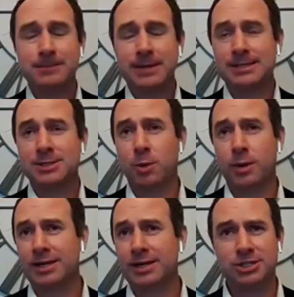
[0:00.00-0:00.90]
And so
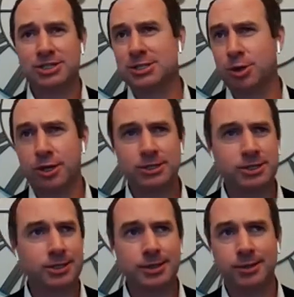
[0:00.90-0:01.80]
we actually just launched
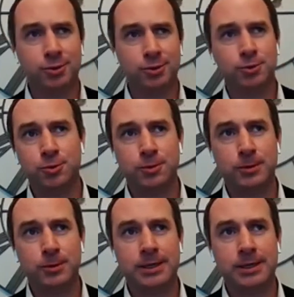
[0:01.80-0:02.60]
a new